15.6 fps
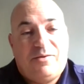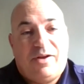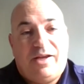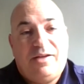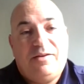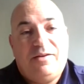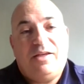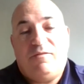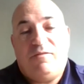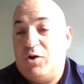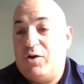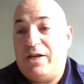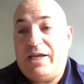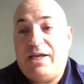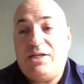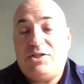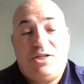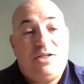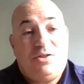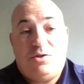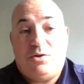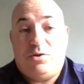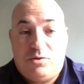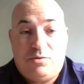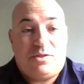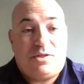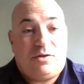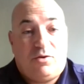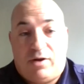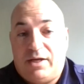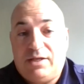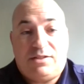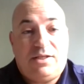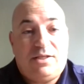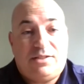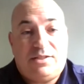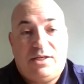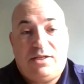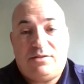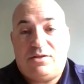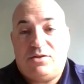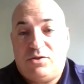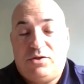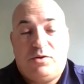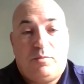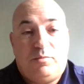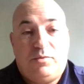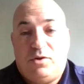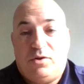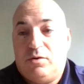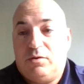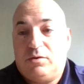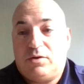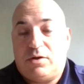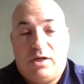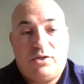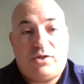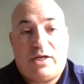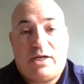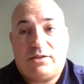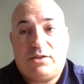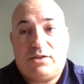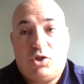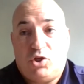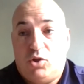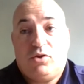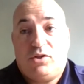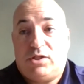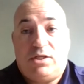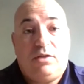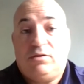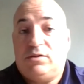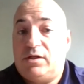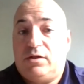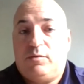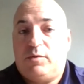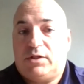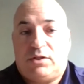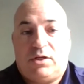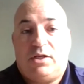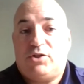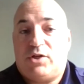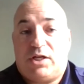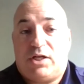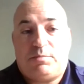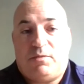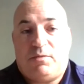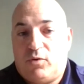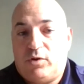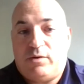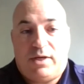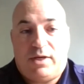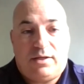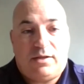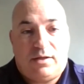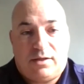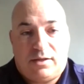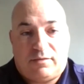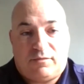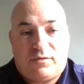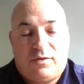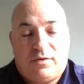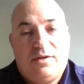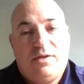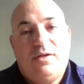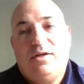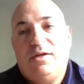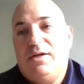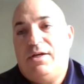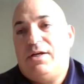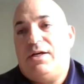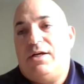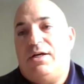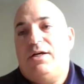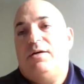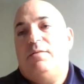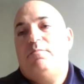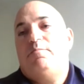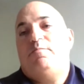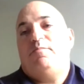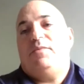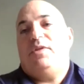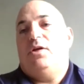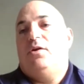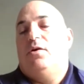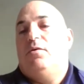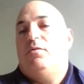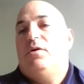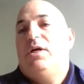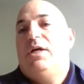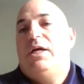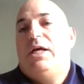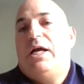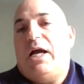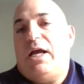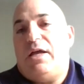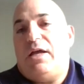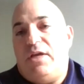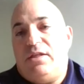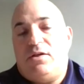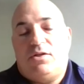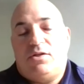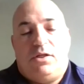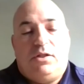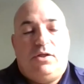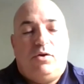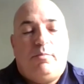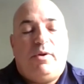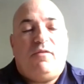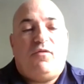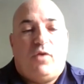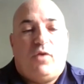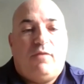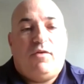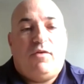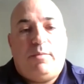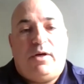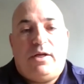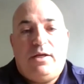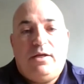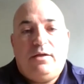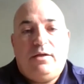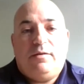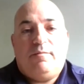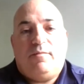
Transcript: right? If you're an agent and you use a great TC to do your contracts, you're still dealing with contracts before you hand it off. You know, I think there's a little bit for everybody.